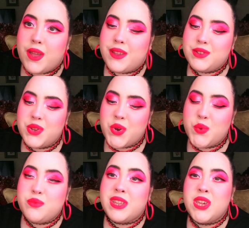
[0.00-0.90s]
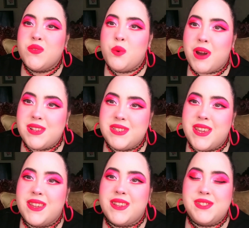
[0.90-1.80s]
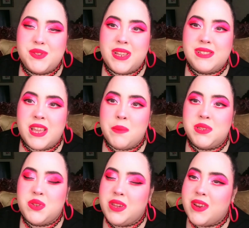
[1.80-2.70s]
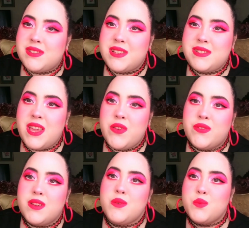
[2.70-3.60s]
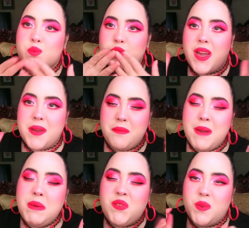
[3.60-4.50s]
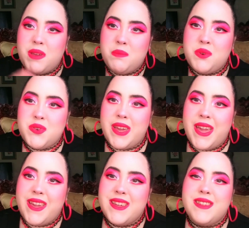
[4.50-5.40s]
So thank you for watching, and until next time, take good care, stay safe. Mwah. Bye, my beautiful people, okay?